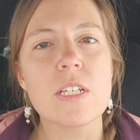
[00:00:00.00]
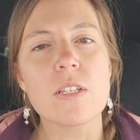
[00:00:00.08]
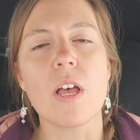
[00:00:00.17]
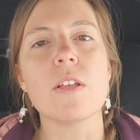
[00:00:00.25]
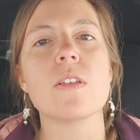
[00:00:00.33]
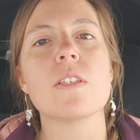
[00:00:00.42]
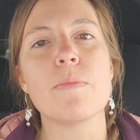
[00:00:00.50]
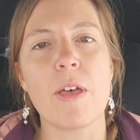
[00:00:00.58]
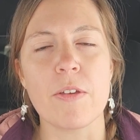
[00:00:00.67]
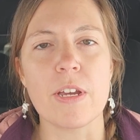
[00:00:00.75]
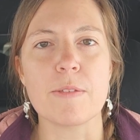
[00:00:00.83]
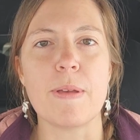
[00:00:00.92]
there's also some
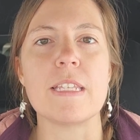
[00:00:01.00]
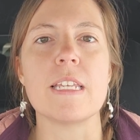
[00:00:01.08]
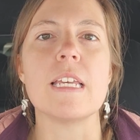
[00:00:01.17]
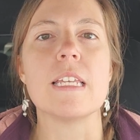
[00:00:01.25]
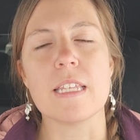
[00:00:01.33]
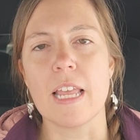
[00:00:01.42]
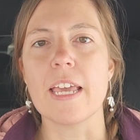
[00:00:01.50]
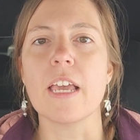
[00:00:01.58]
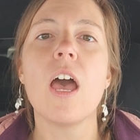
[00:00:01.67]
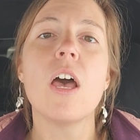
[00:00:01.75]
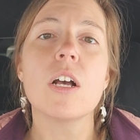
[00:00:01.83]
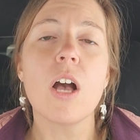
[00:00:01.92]
other expenses
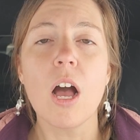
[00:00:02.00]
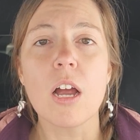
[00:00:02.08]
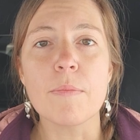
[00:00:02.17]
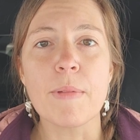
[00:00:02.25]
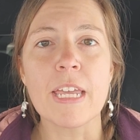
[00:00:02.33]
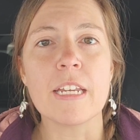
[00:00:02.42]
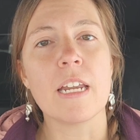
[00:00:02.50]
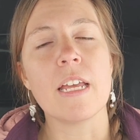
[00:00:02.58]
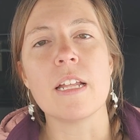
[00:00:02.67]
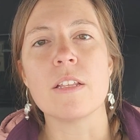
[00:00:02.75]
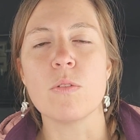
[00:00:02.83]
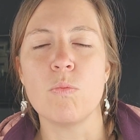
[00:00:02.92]
like car
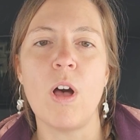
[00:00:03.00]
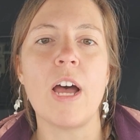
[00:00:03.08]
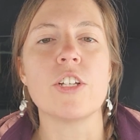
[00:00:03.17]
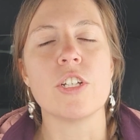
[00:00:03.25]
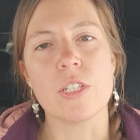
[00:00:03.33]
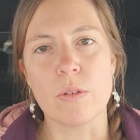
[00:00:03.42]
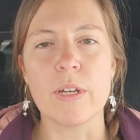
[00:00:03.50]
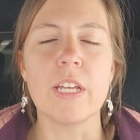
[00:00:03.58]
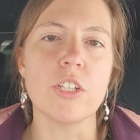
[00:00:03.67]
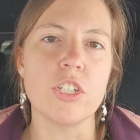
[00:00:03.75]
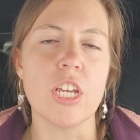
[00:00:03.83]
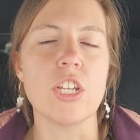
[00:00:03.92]
maintenance, washes,
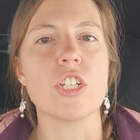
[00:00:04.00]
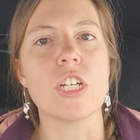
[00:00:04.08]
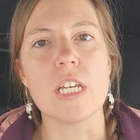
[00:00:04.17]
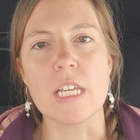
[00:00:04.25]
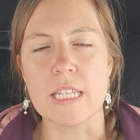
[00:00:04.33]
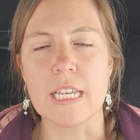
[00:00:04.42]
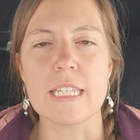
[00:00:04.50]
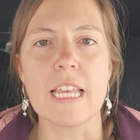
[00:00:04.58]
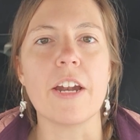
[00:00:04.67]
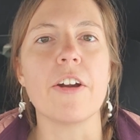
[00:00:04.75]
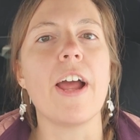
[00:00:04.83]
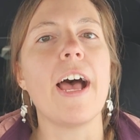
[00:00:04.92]
oil changes,
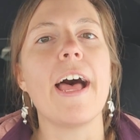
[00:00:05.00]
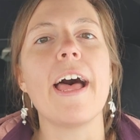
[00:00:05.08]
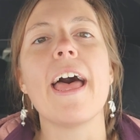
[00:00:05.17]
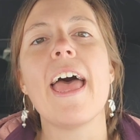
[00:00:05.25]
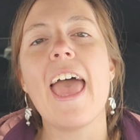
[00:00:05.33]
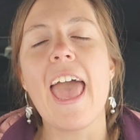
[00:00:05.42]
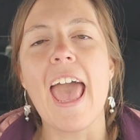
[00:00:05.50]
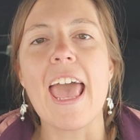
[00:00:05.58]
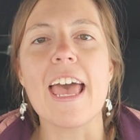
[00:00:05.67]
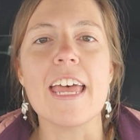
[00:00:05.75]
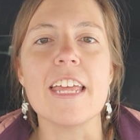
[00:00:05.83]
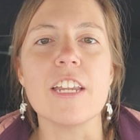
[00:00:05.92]
etc.
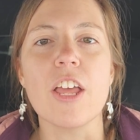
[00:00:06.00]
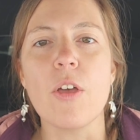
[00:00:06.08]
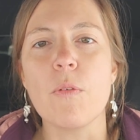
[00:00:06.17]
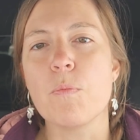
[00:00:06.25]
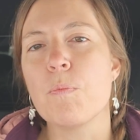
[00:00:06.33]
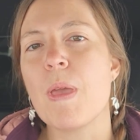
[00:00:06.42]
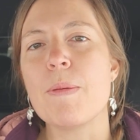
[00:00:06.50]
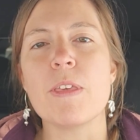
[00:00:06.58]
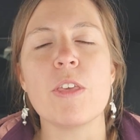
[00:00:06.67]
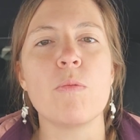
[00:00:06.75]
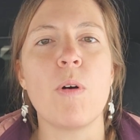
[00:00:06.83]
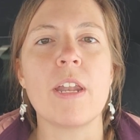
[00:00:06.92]
And maybe
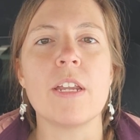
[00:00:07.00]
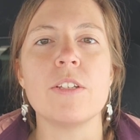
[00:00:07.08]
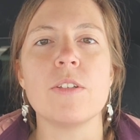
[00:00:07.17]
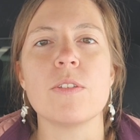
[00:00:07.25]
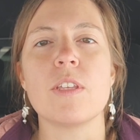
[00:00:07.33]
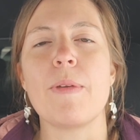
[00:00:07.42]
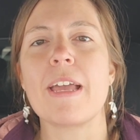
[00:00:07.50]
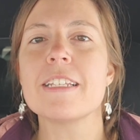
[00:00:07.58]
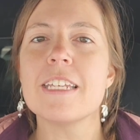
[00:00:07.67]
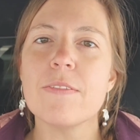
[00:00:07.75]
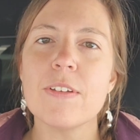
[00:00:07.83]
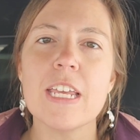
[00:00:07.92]
you want to do some
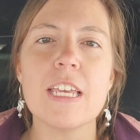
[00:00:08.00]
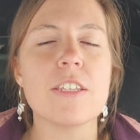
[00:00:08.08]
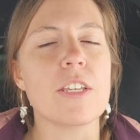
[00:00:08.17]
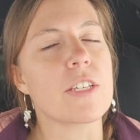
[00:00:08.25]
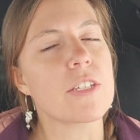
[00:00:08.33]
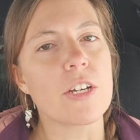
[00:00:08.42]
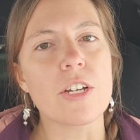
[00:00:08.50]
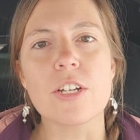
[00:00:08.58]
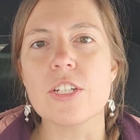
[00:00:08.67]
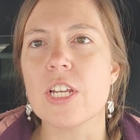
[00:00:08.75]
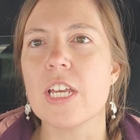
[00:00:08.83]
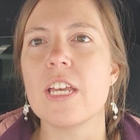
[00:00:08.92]
activities,
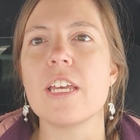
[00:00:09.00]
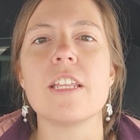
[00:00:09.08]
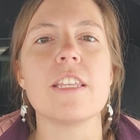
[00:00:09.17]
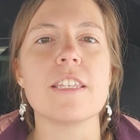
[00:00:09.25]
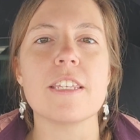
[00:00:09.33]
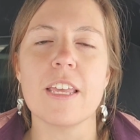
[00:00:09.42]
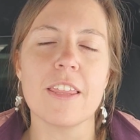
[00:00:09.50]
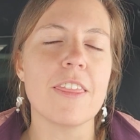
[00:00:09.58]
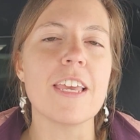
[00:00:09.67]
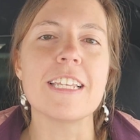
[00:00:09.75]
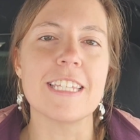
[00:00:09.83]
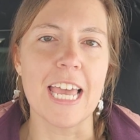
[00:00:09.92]
excursions,
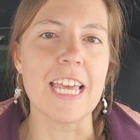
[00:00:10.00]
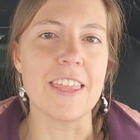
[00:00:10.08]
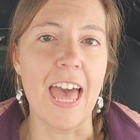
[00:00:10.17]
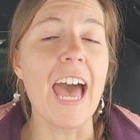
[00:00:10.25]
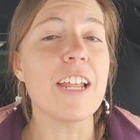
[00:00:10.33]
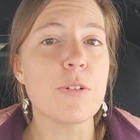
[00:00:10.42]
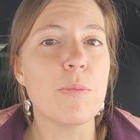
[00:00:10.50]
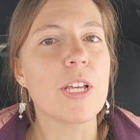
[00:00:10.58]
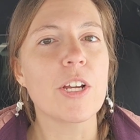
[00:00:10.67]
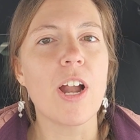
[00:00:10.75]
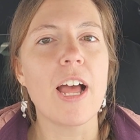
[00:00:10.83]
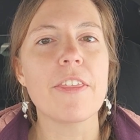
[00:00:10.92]
things like that while
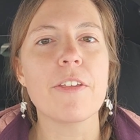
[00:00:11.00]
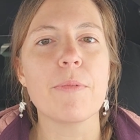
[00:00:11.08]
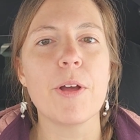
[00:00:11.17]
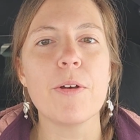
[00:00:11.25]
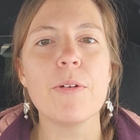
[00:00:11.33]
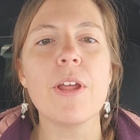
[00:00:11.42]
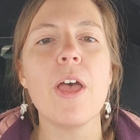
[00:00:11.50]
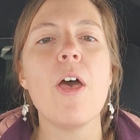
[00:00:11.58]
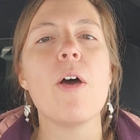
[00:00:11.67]
you're on the road.